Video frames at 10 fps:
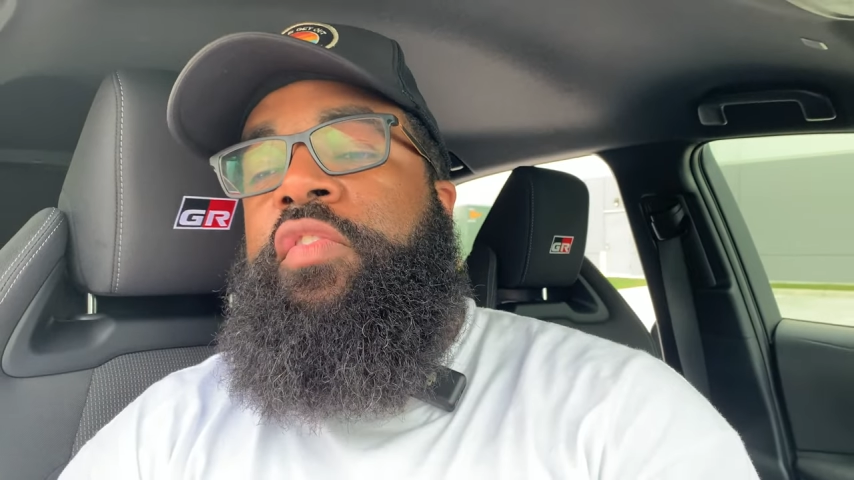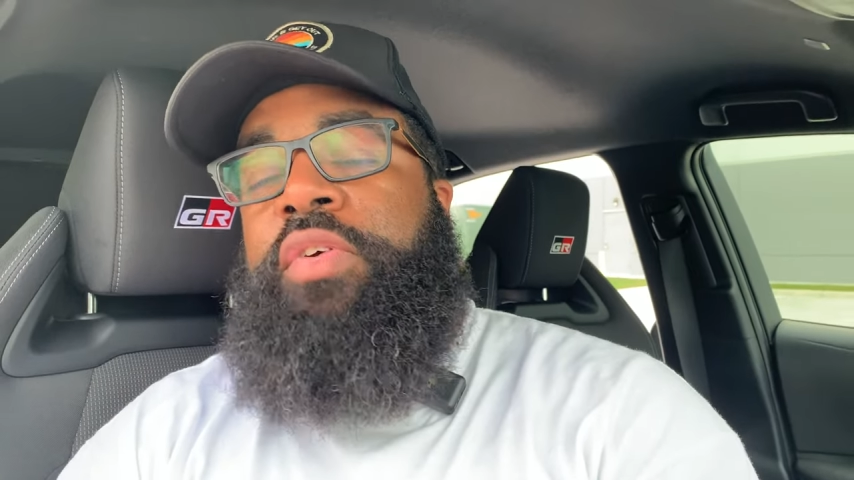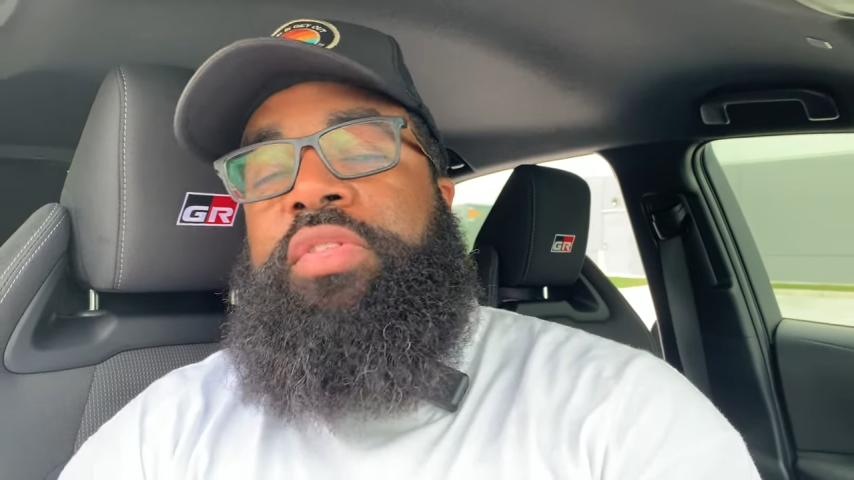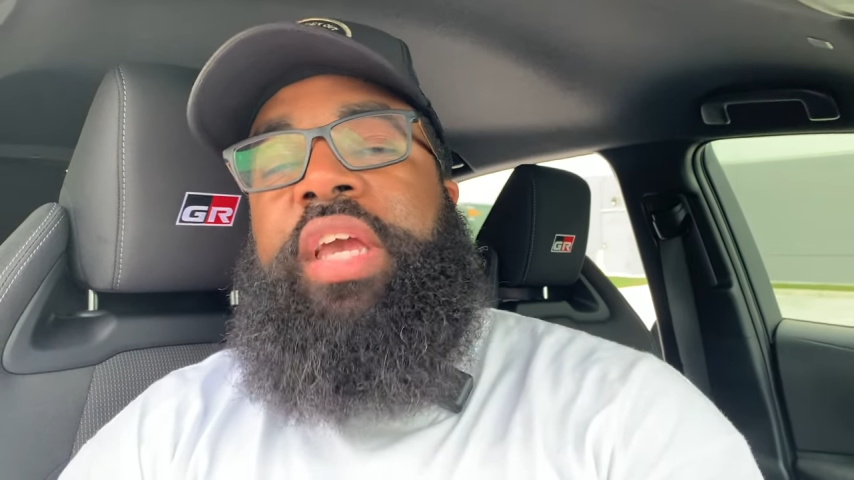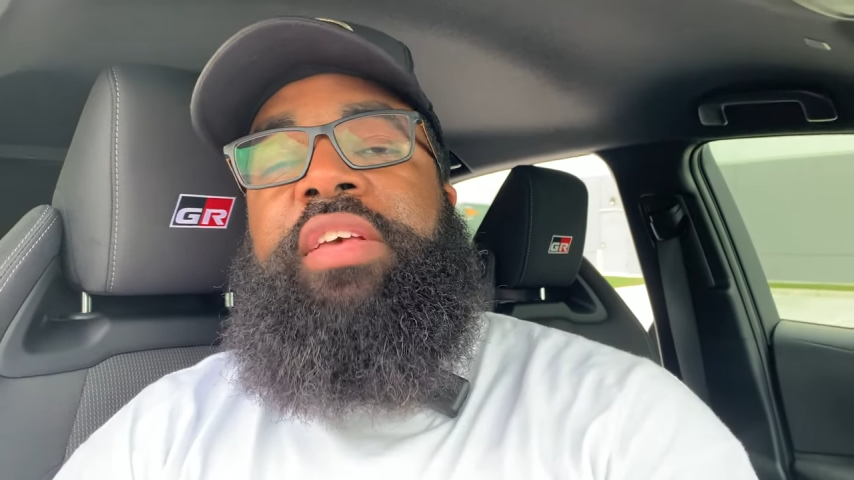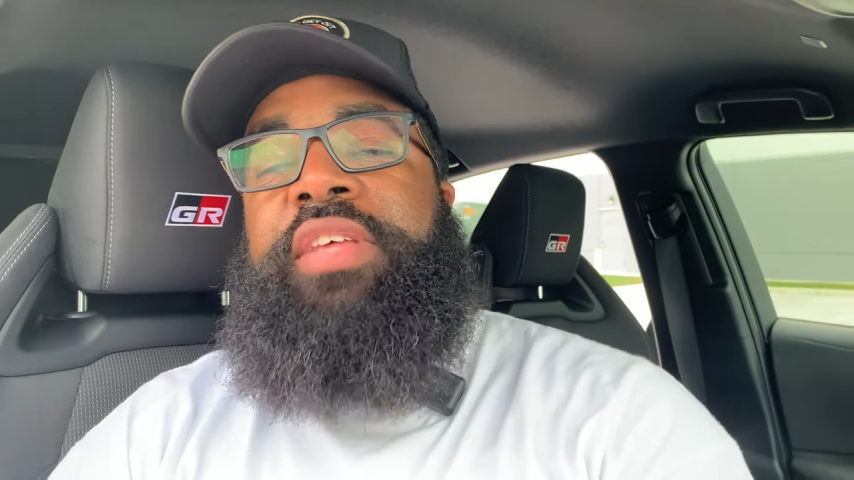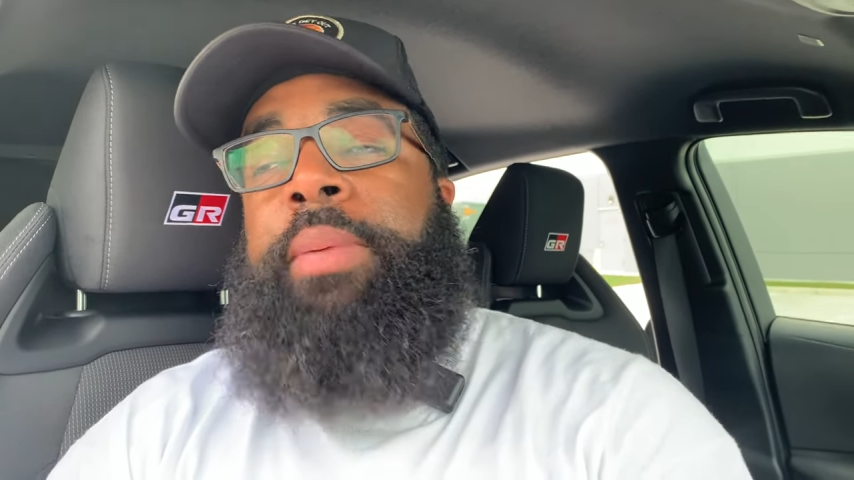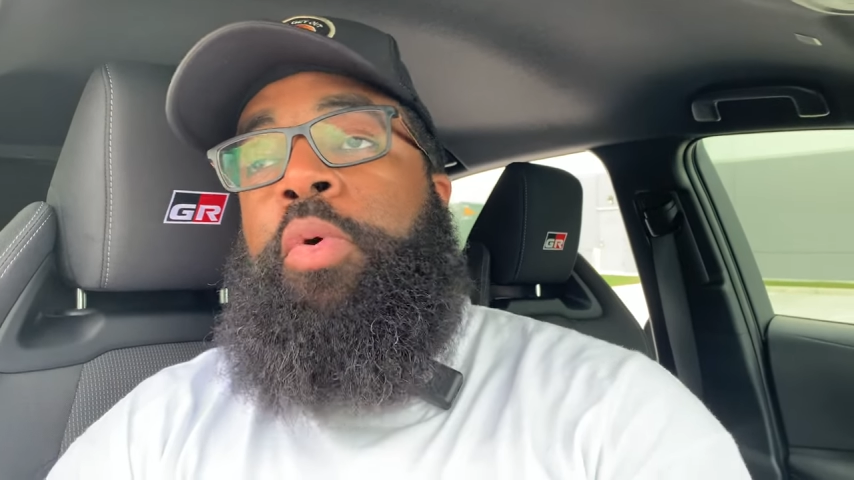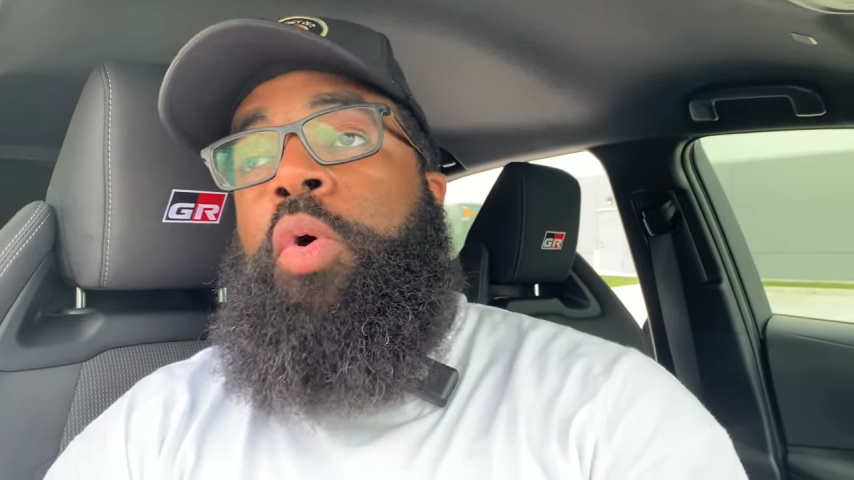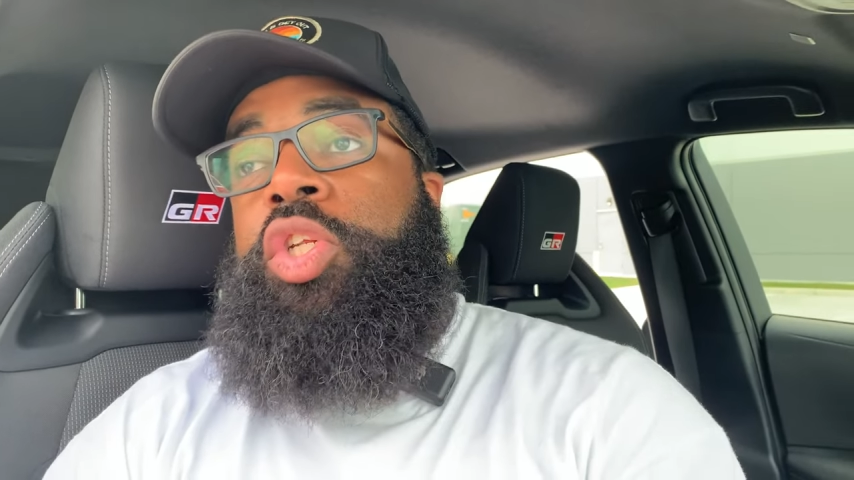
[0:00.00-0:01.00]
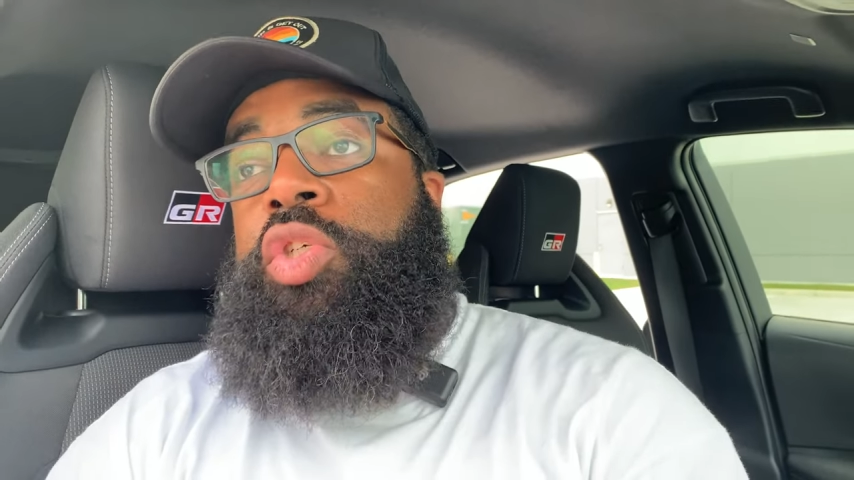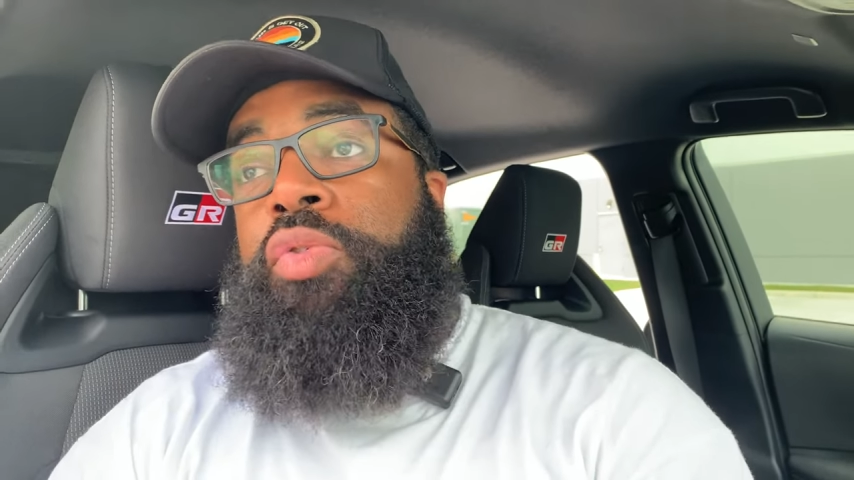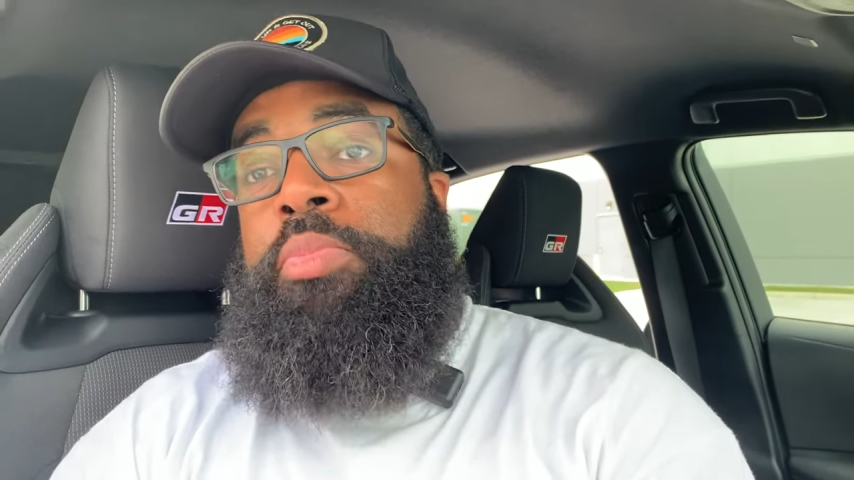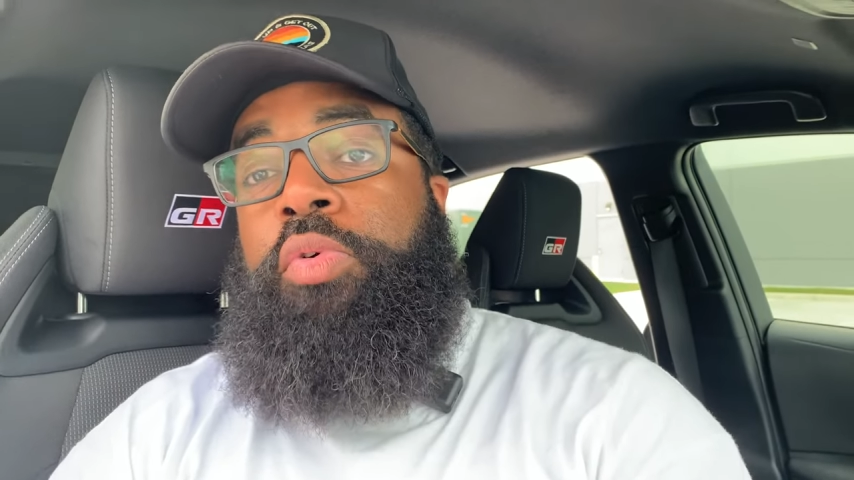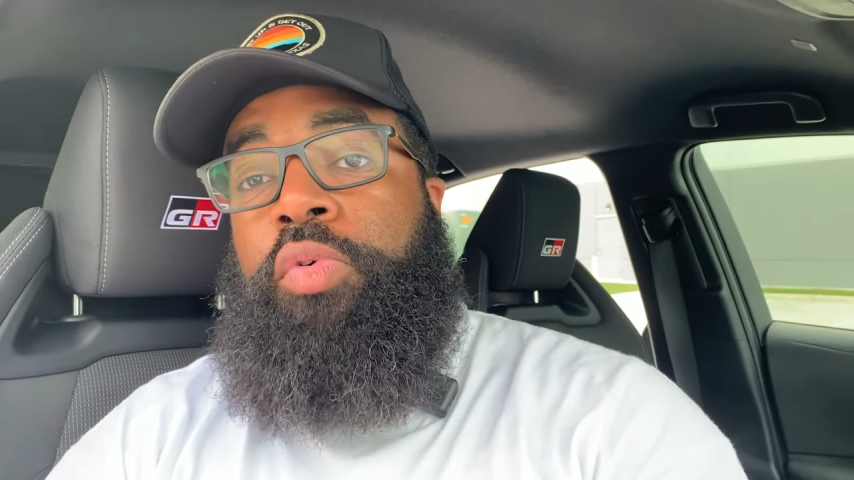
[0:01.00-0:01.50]
for things that I'm going to
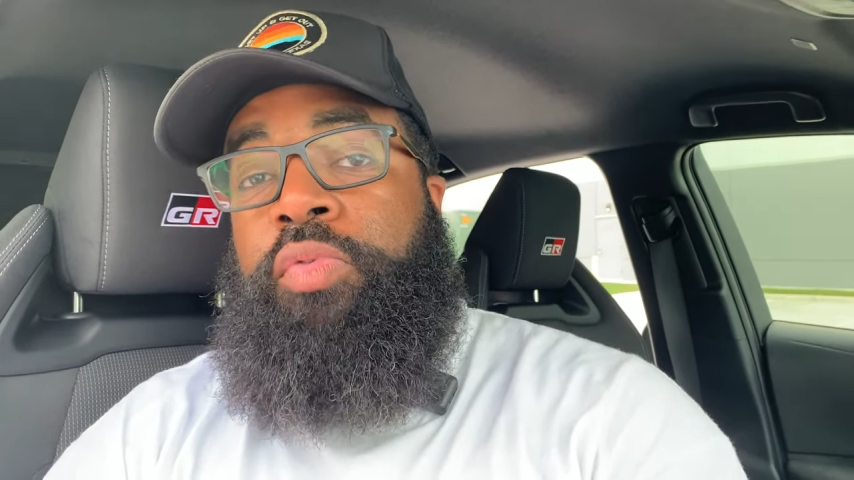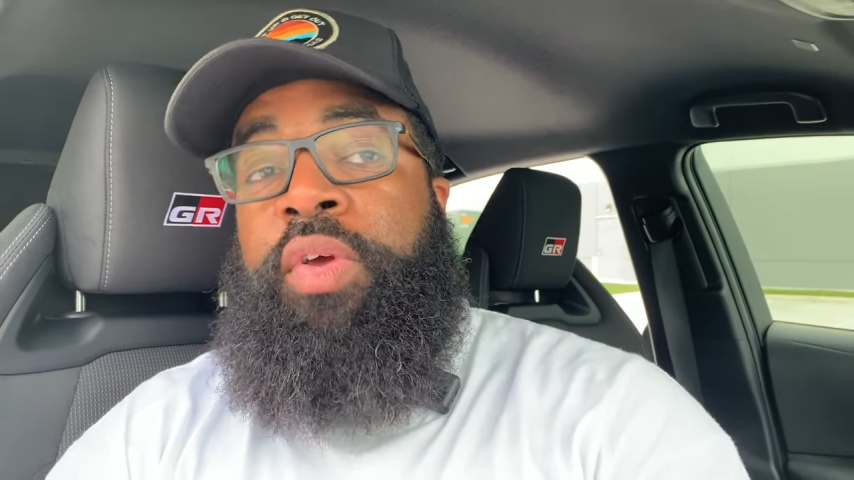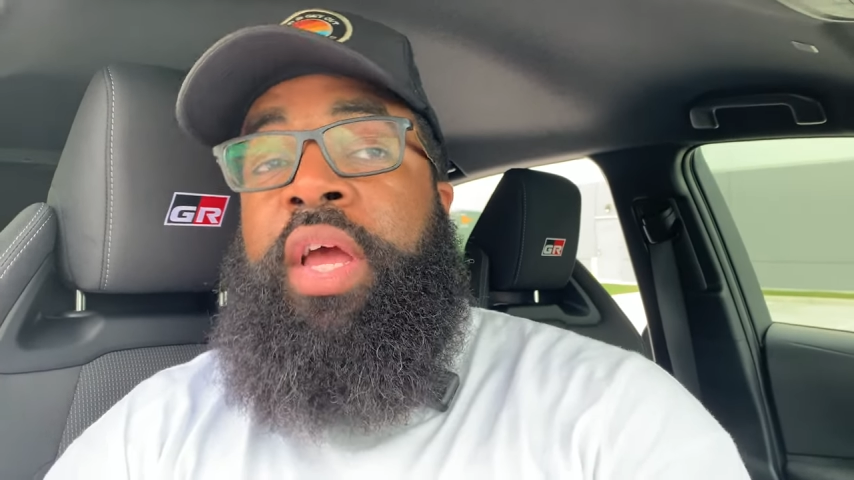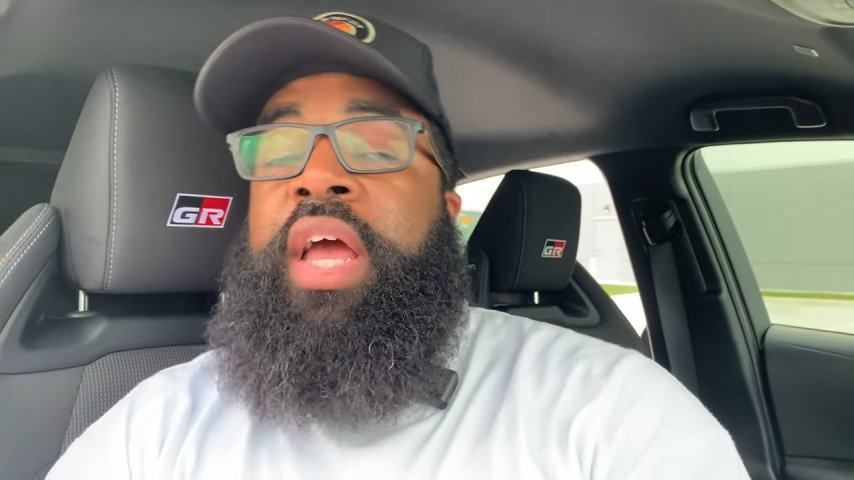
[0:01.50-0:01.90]
remove.